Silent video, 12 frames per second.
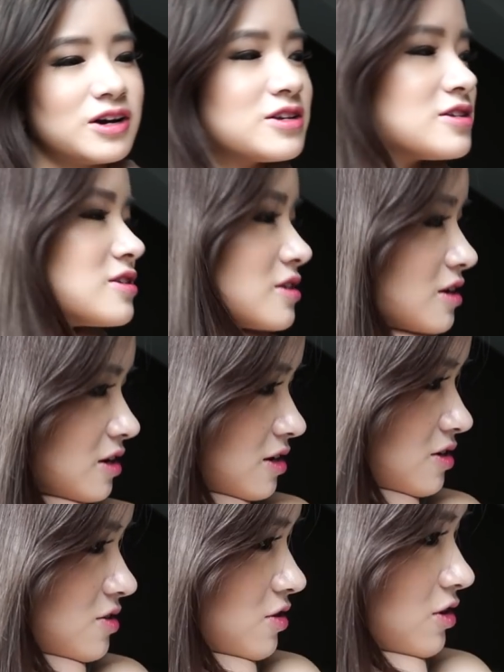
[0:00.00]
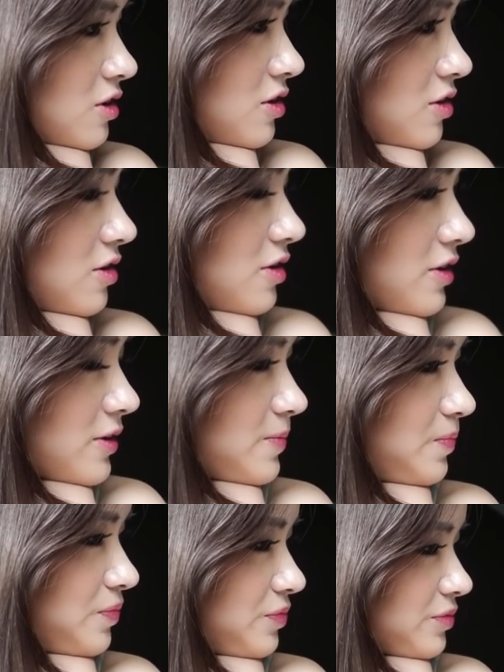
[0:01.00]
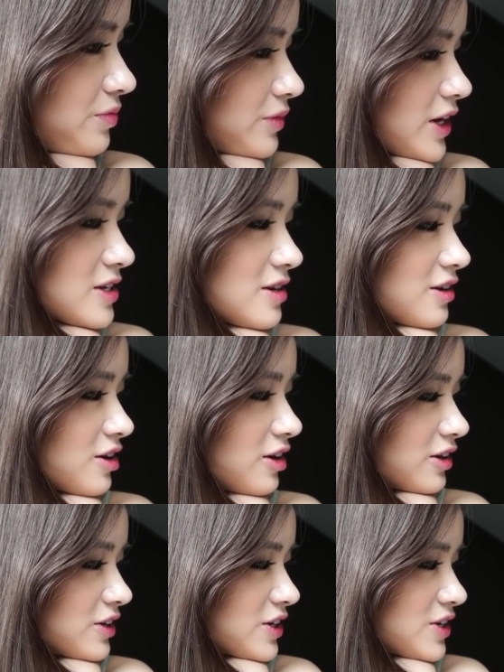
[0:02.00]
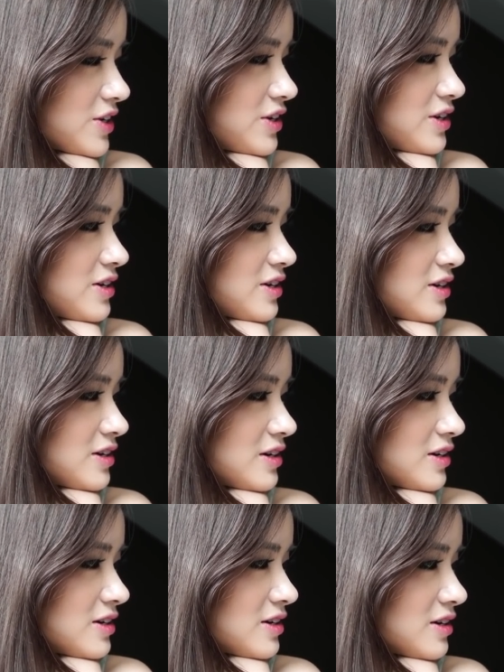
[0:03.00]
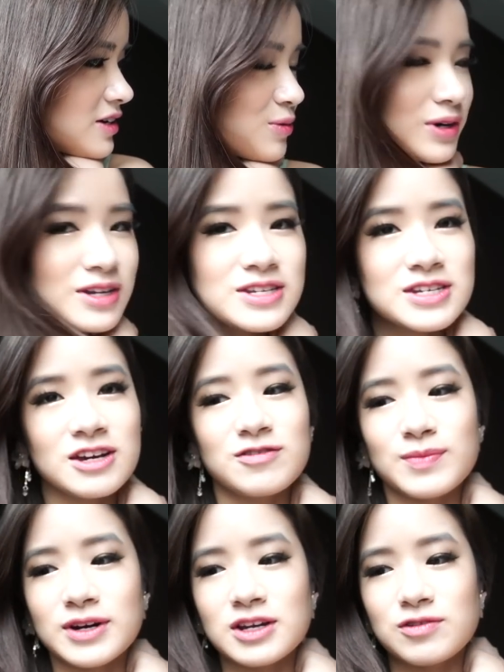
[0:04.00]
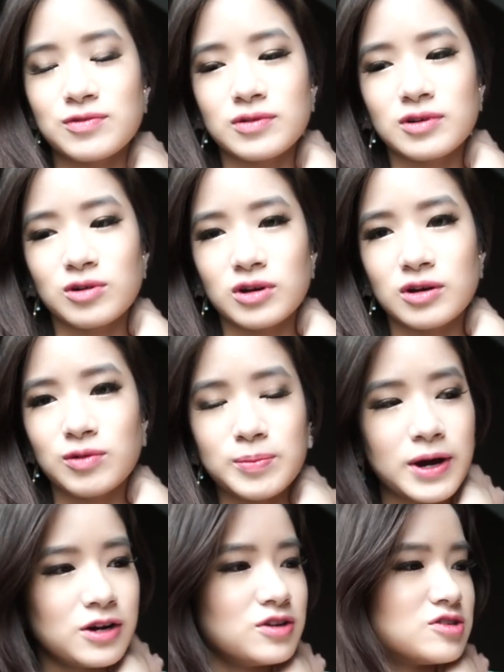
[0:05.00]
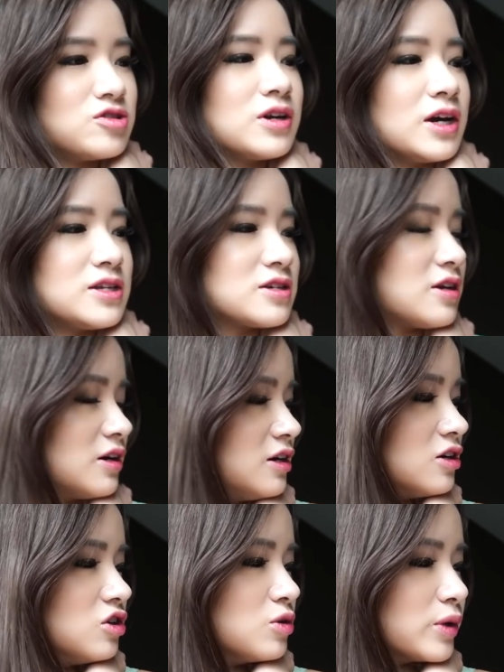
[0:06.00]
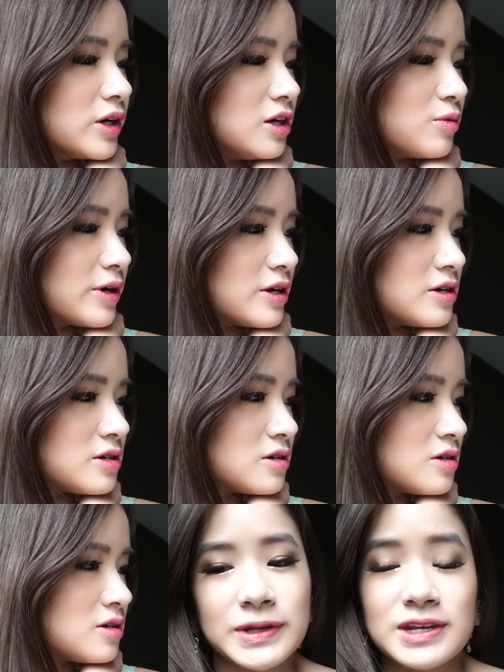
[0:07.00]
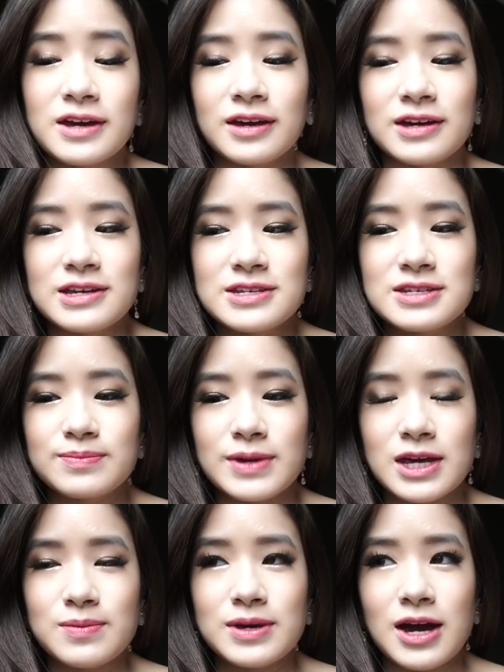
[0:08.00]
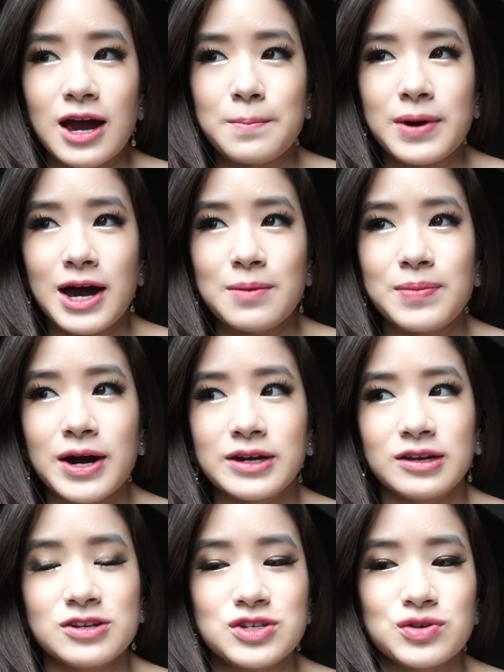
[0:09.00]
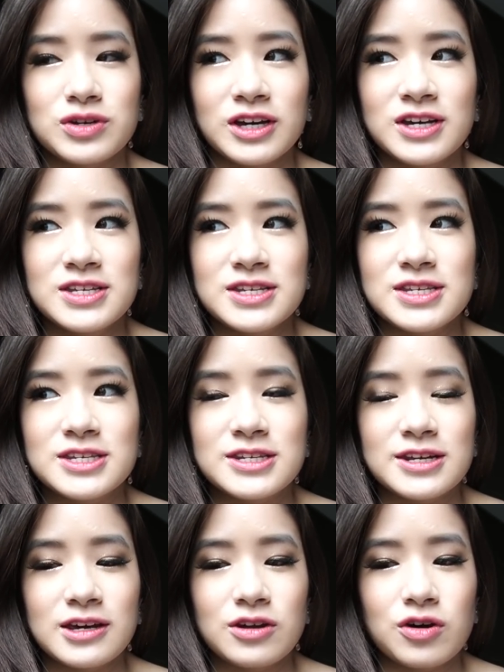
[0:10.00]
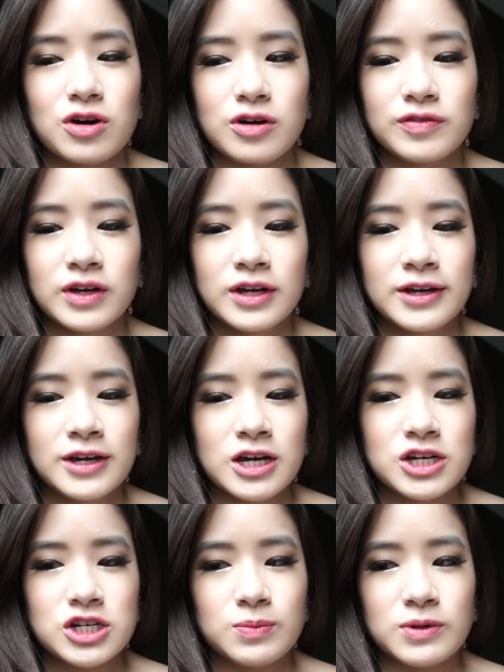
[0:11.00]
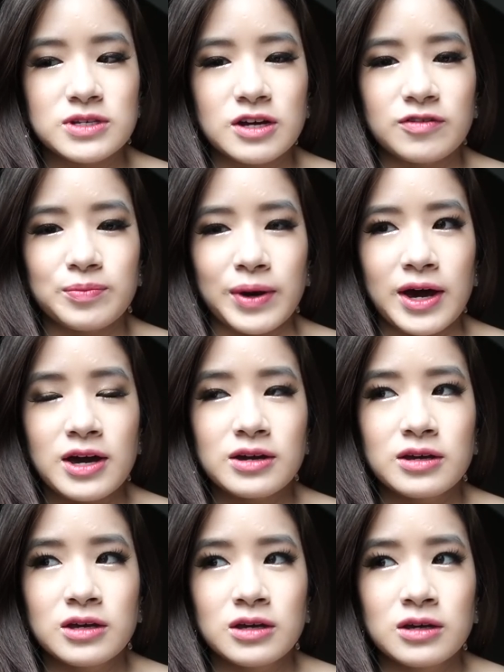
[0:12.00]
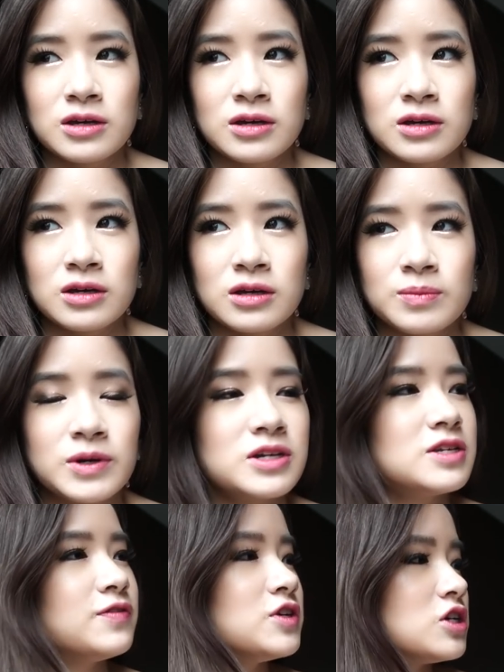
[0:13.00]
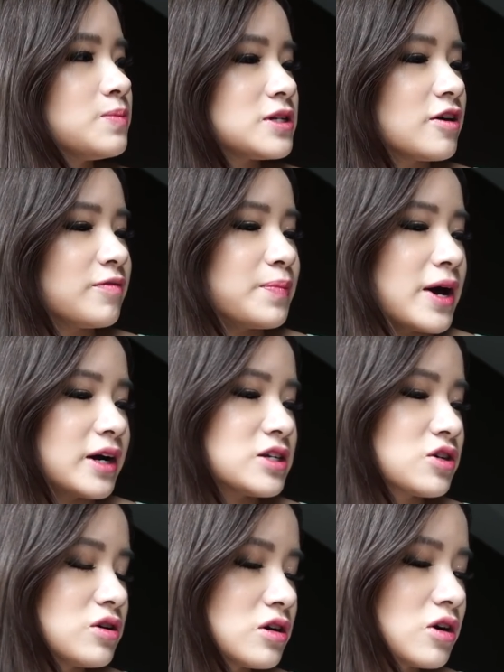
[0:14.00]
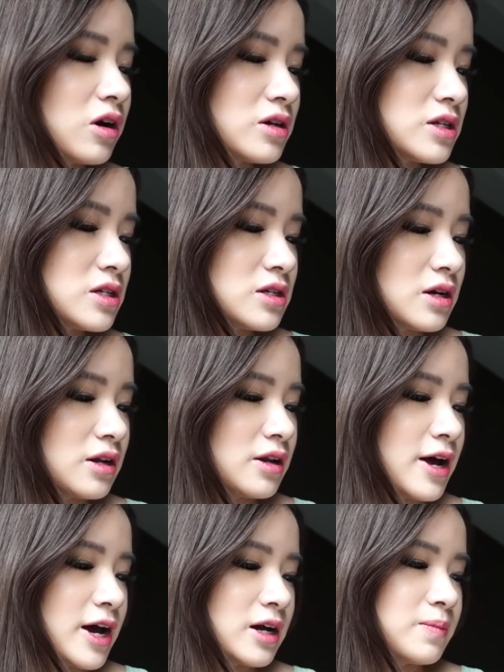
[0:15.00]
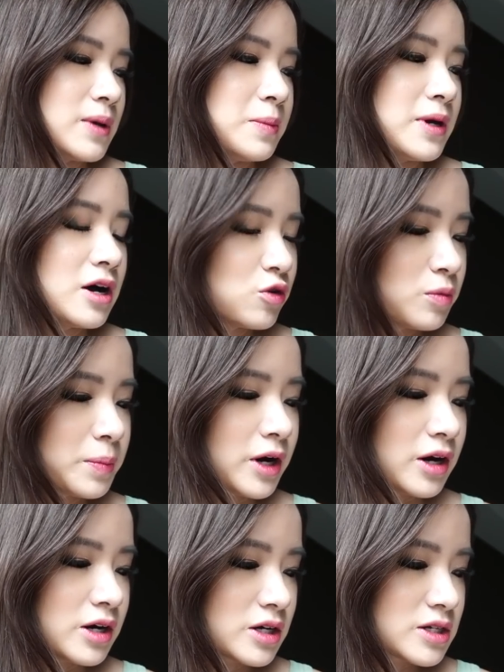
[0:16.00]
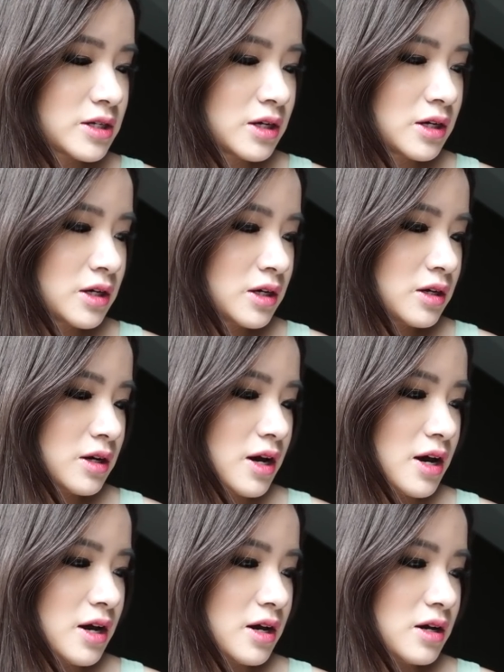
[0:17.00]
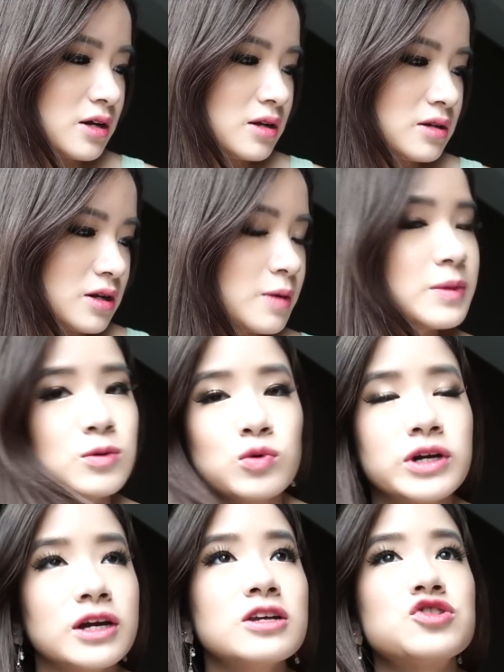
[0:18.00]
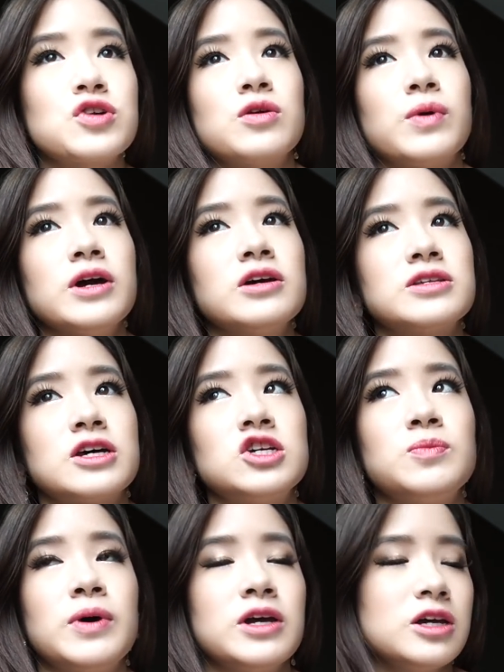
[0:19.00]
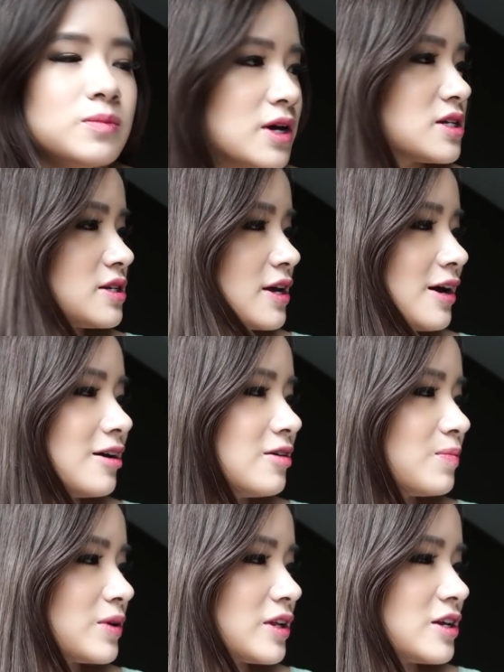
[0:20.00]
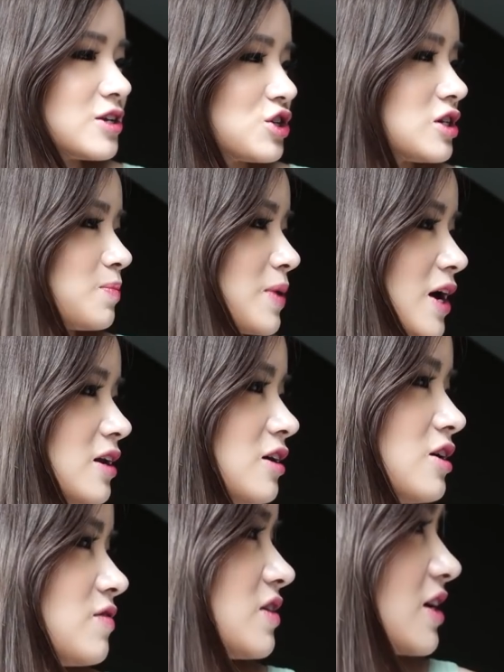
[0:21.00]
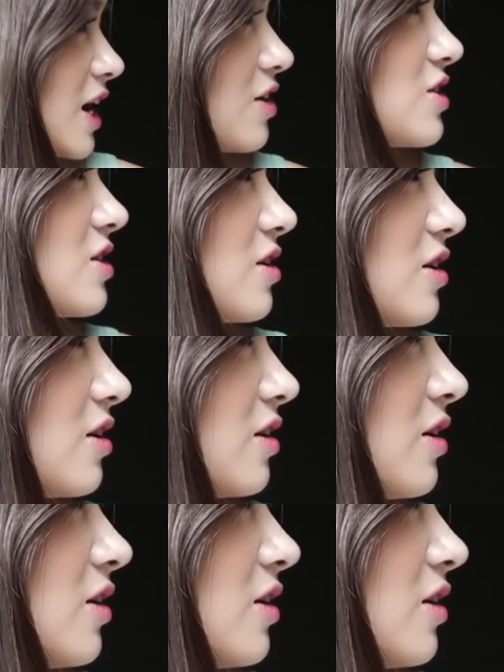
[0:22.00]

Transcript: us. Yeah. That's a lot. That is a lot. And we can save money if, if we buy a new suitcase, because I need a new one anyways. In that case, maybe I might buy another suitcase instead of shipping stuff back. Because if you ship stuff back, it's going to cost like maybe one hundred bucks. And I mean, we'll get it straight away because I ship by E M S now, but then it's just a pain that you have to carry it to the